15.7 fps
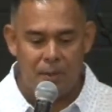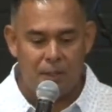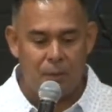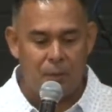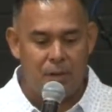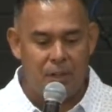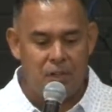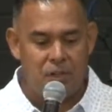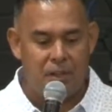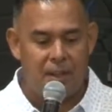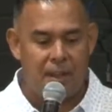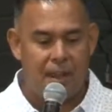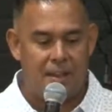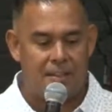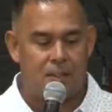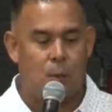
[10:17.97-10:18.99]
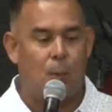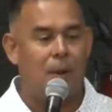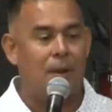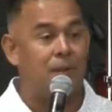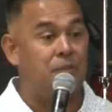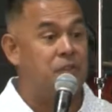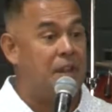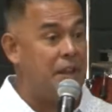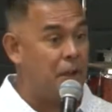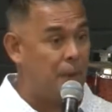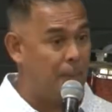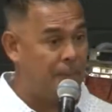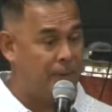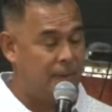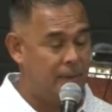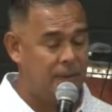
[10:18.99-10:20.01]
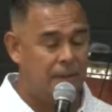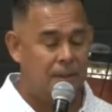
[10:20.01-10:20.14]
in the region as the well of Jacob.